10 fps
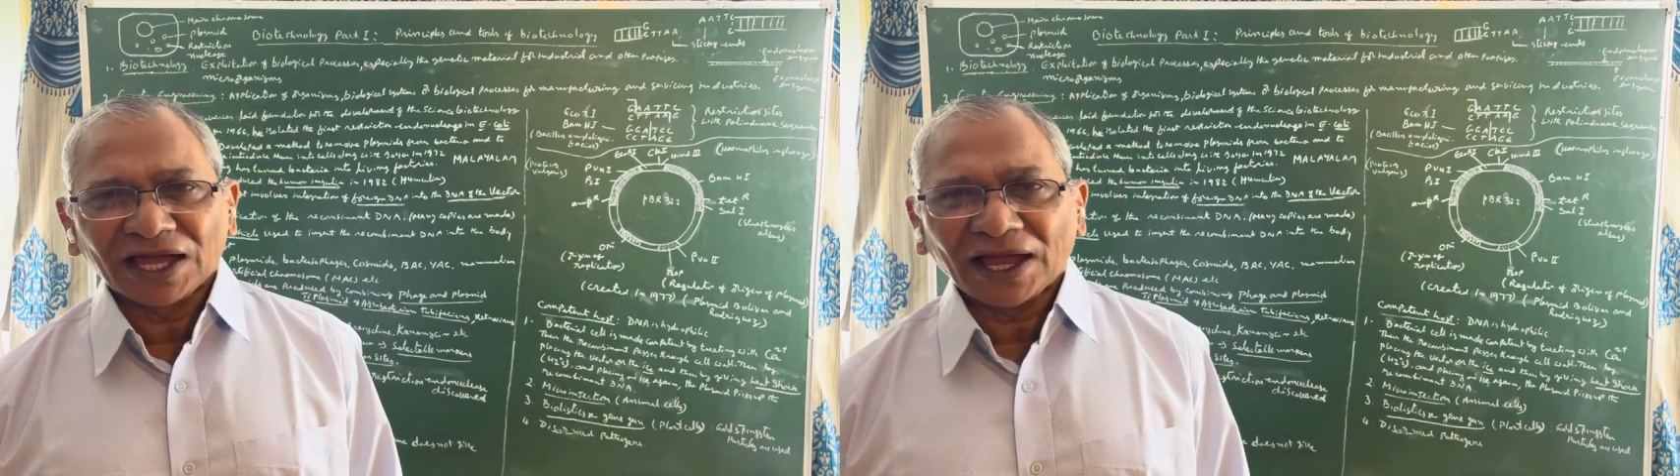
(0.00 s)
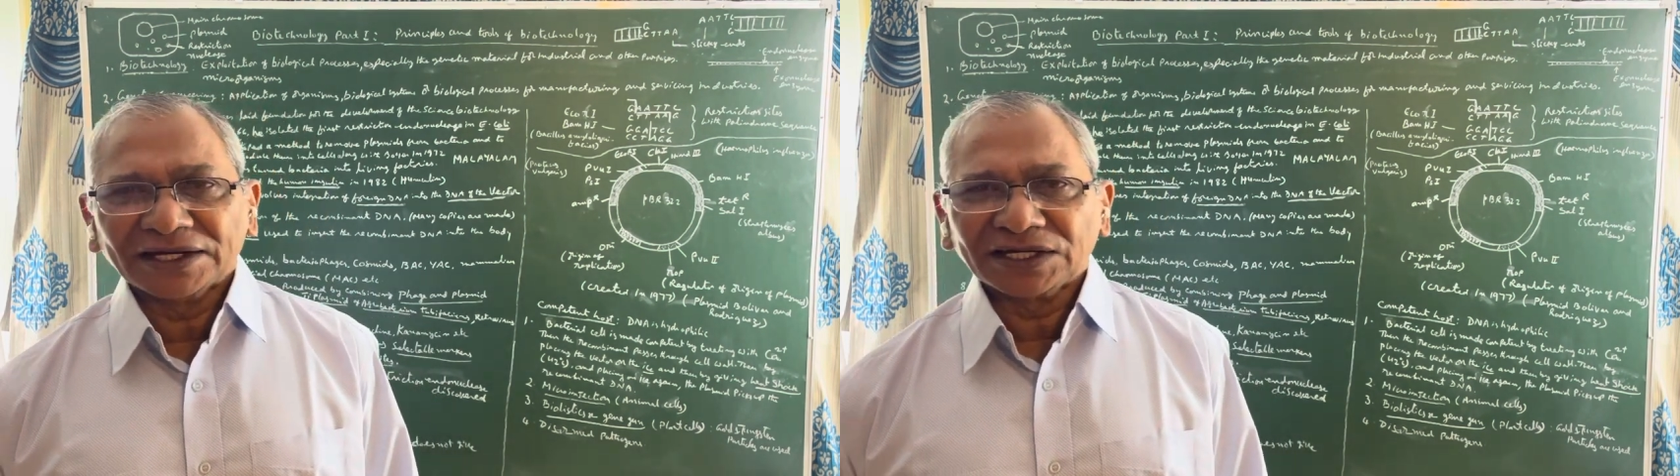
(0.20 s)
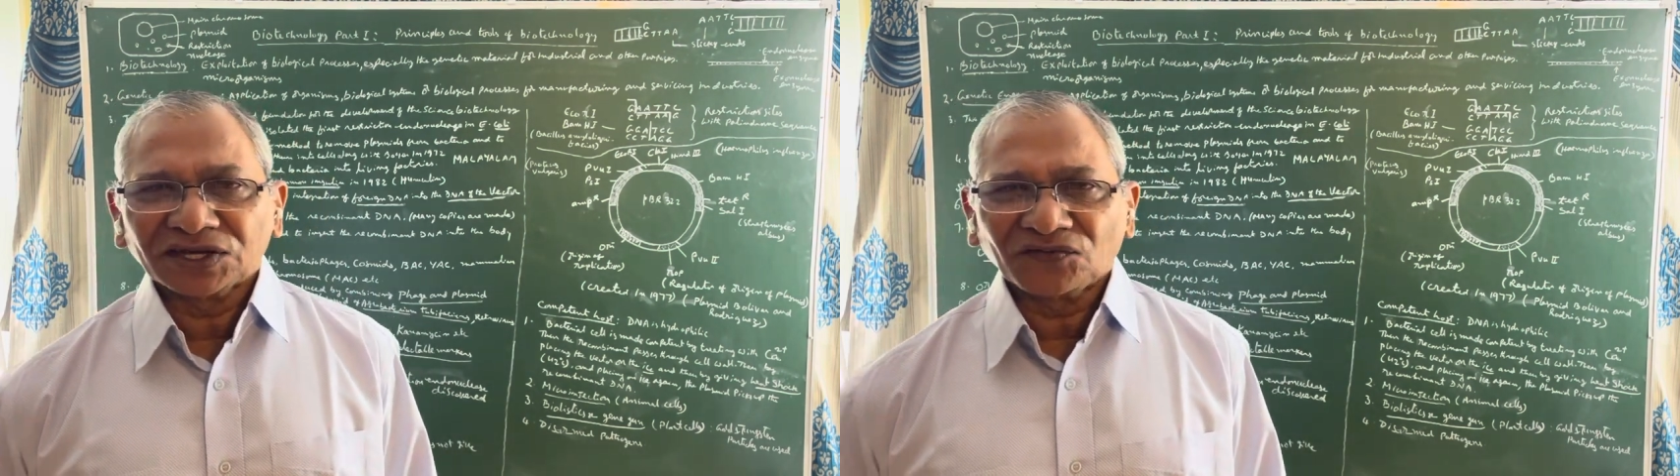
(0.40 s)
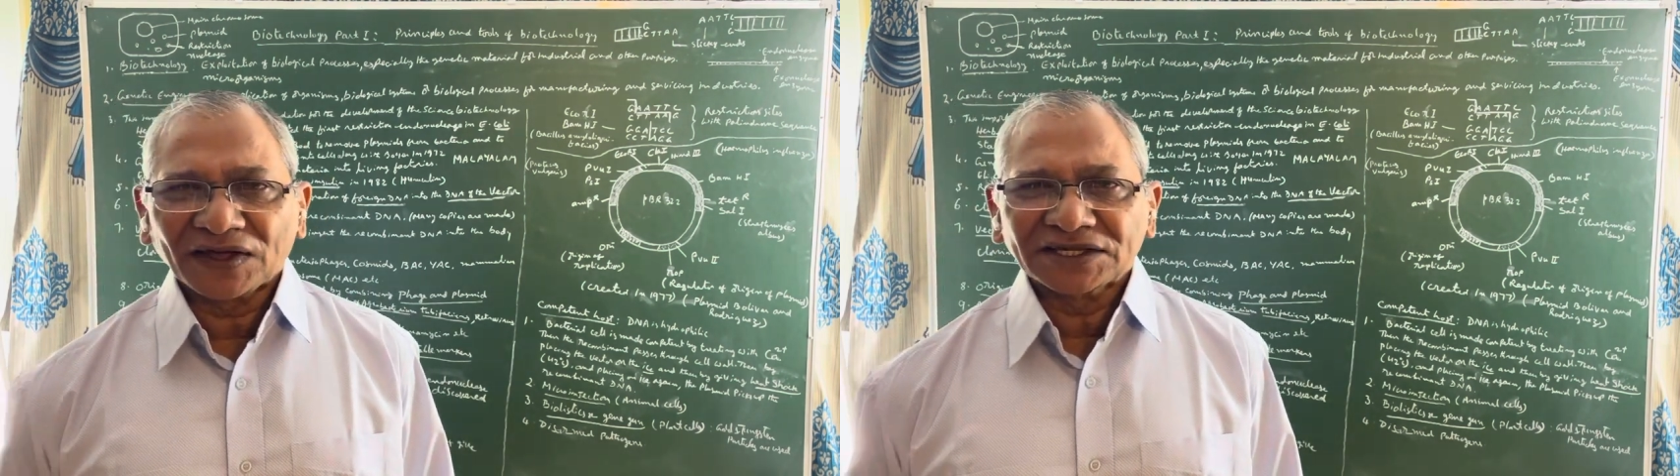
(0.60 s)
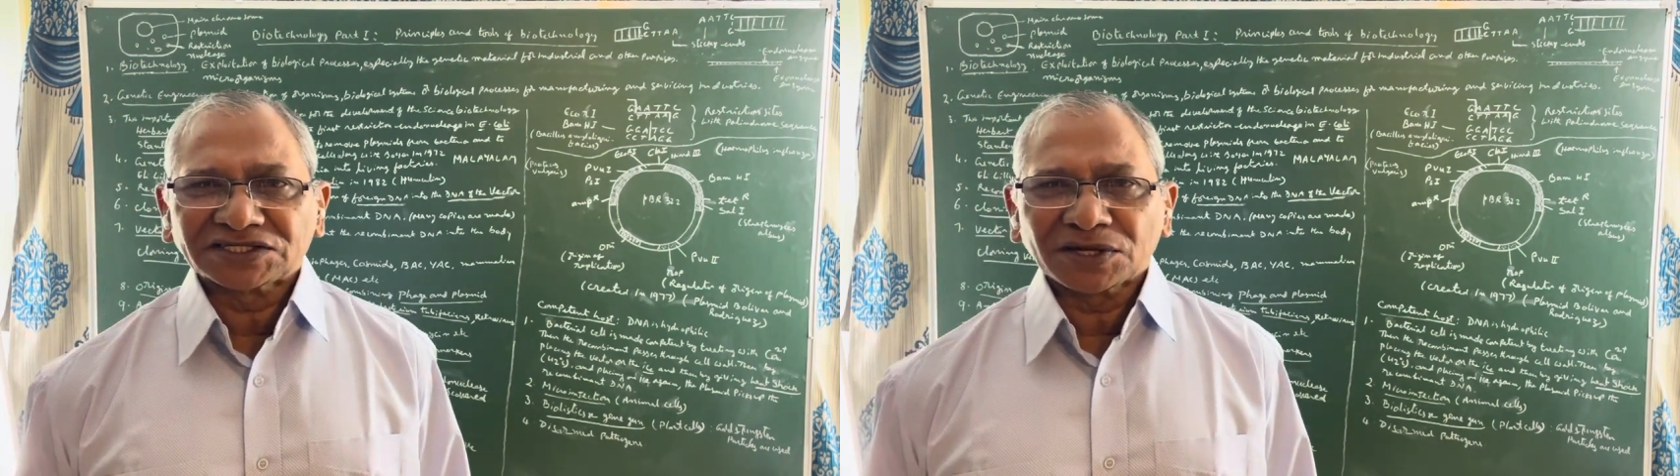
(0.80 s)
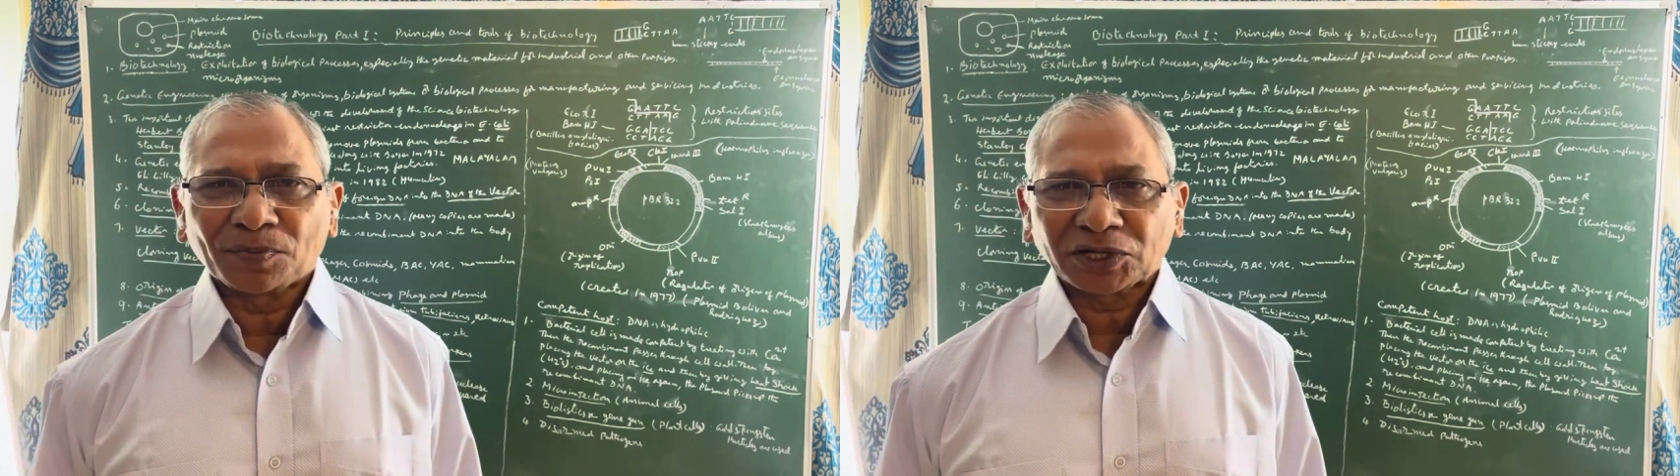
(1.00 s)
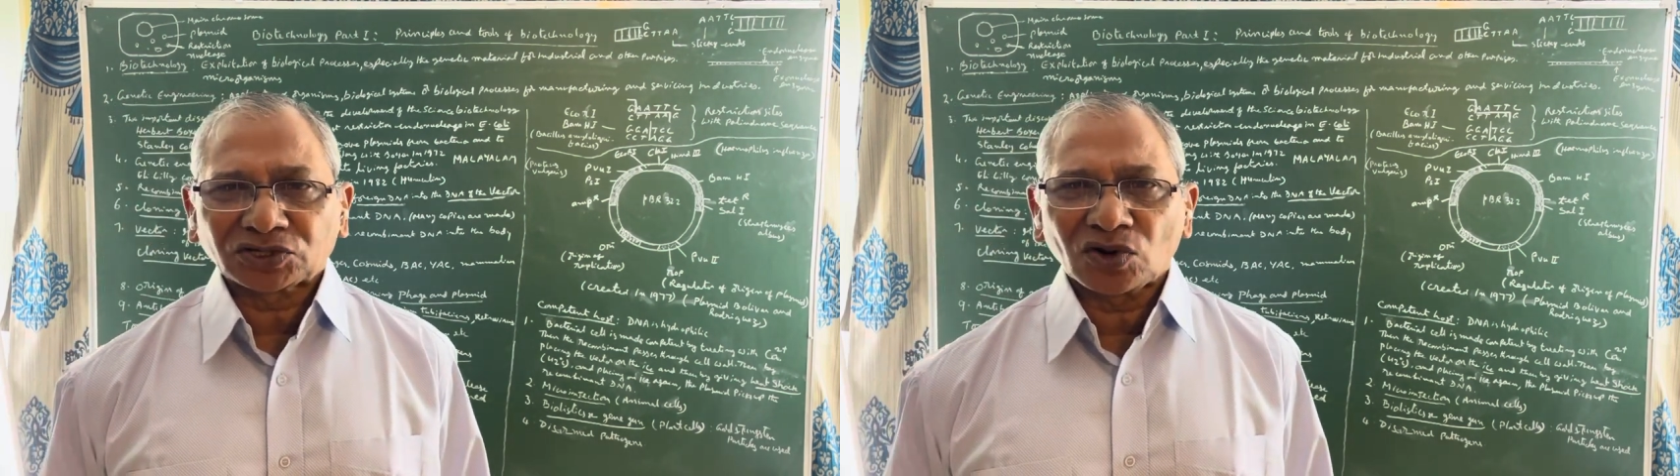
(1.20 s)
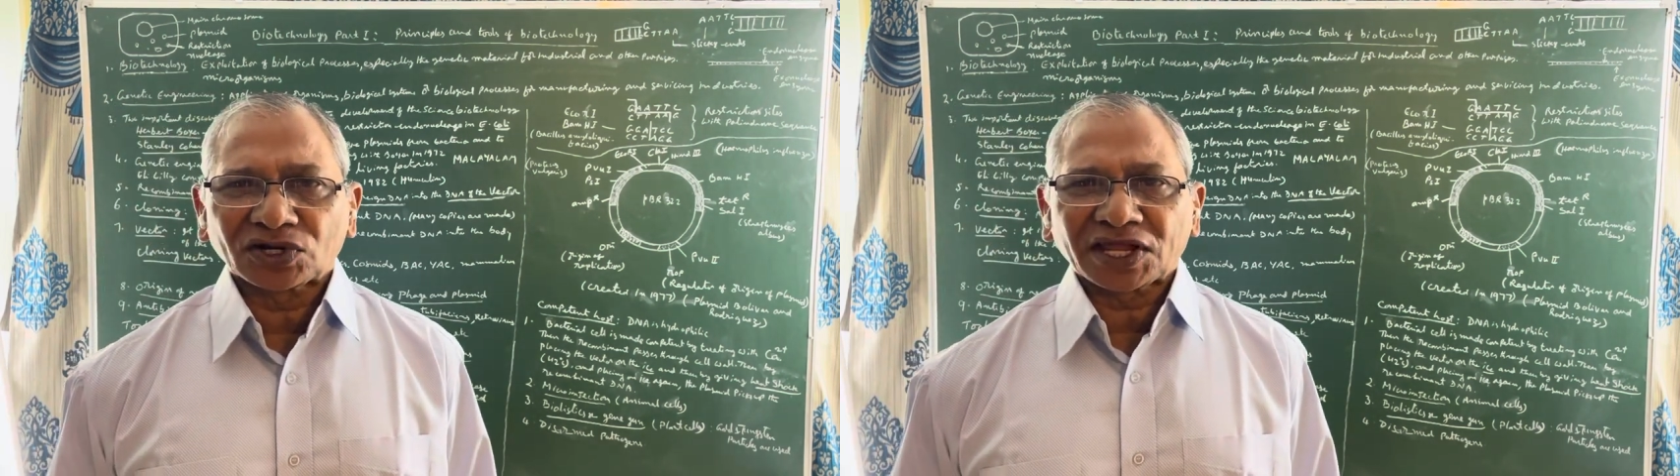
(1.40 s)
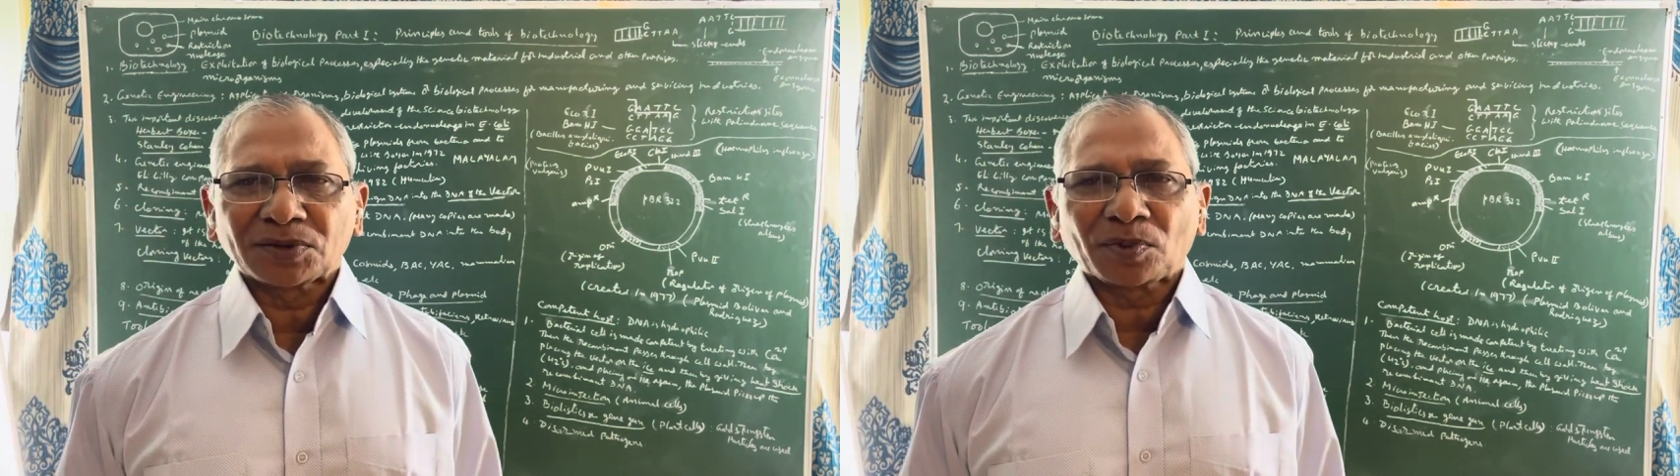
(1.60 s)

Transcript: identifies a particular type